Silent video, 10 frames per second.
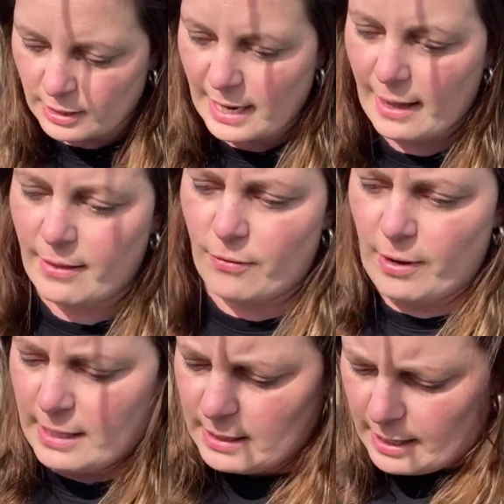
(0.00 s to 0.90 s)
Now the
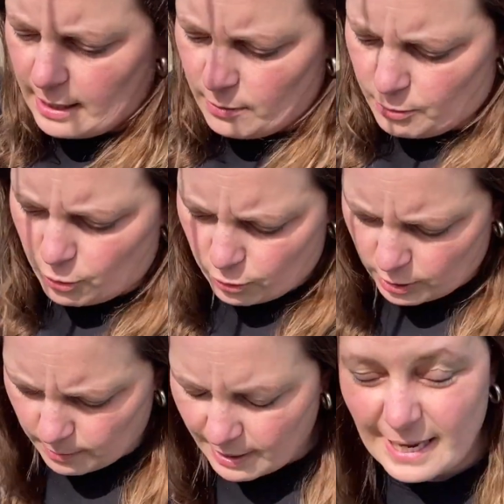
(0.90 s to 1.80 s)
reason that you prune
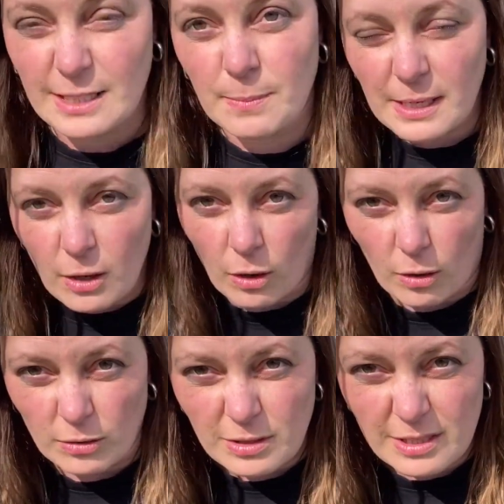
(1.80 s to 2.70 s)
them is
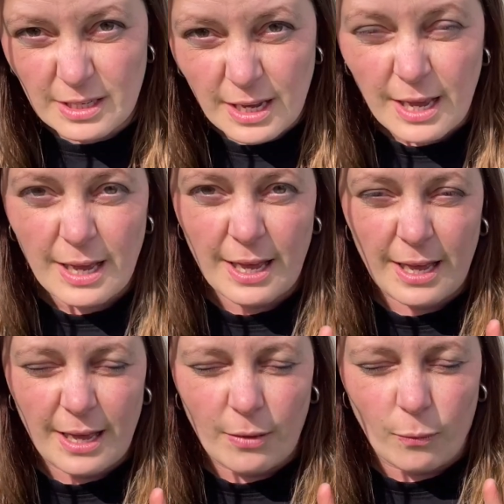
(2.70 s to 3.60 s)
because
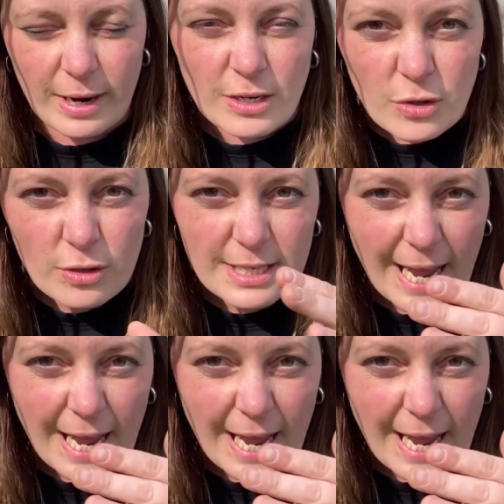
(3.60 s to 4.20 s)
when you